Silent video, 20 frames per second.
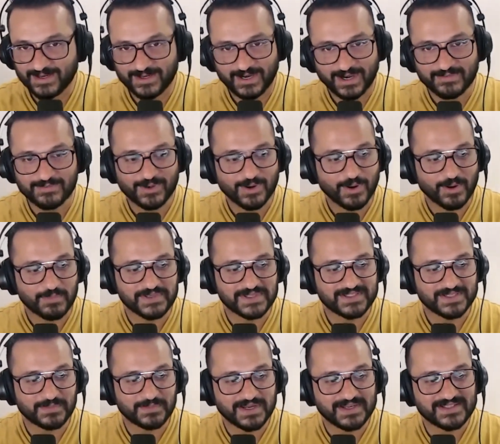I will not be
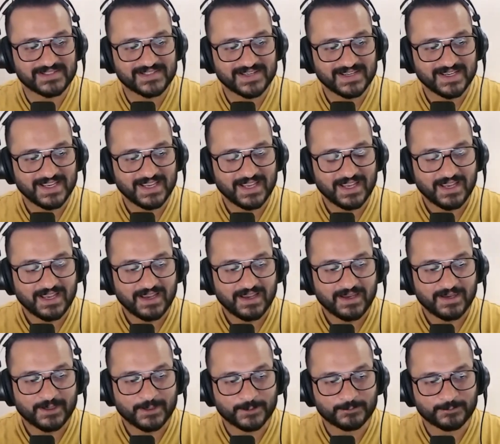surprised.
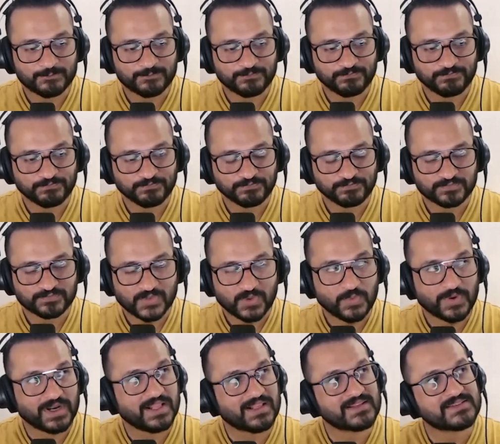
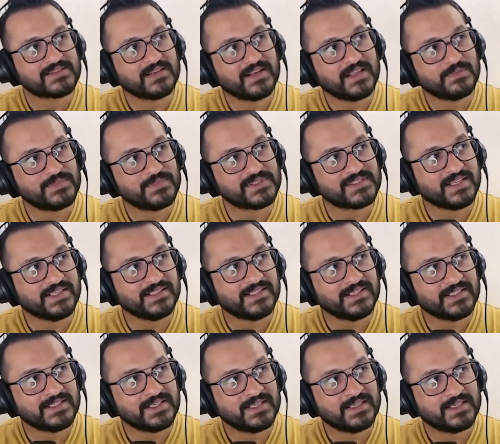What else? Did I miss
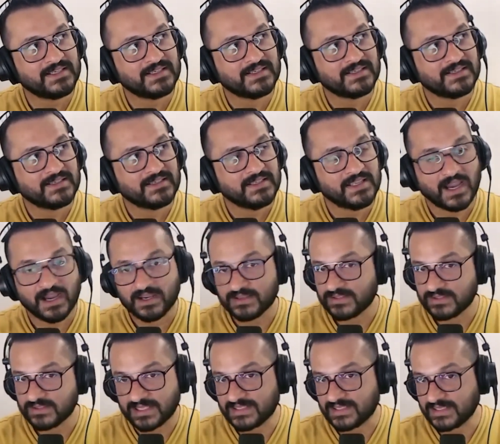anything? Yeah.
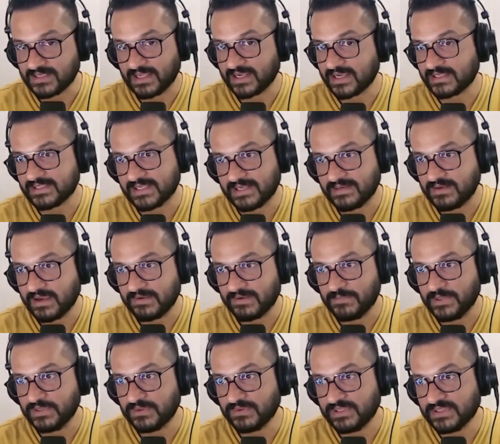So that's it. Like I said, I've
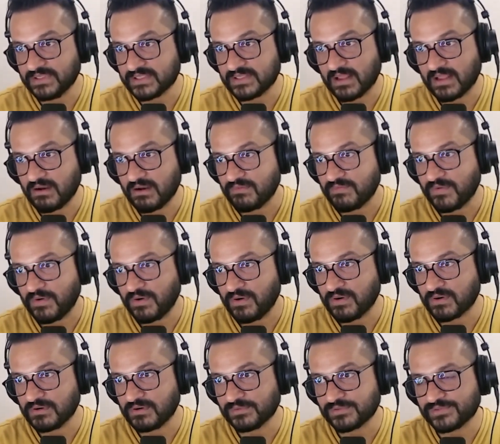been doing this now for
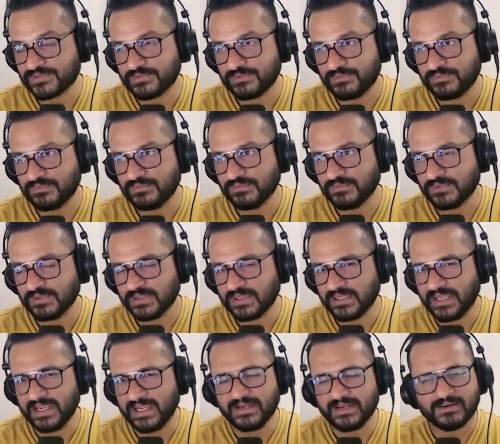close to
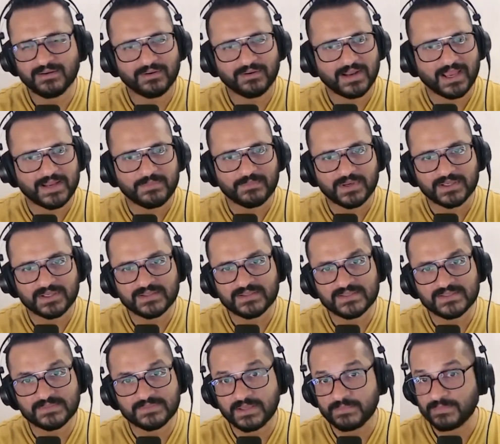8 or 9
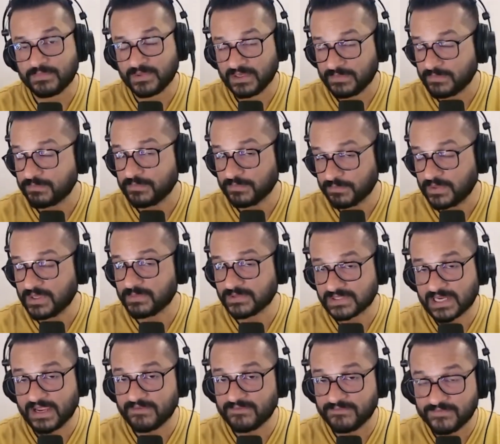months. Pretty much
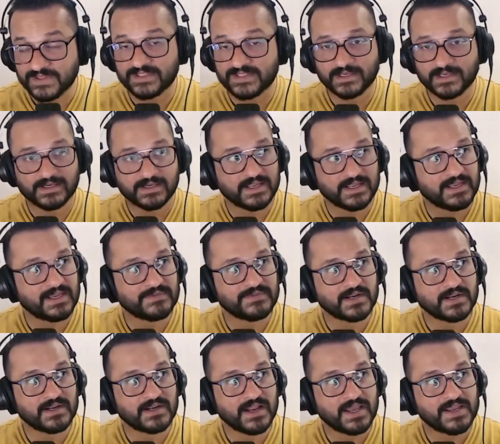every single day I've
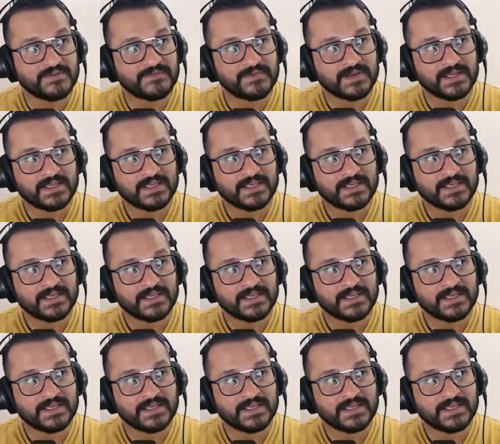done a live.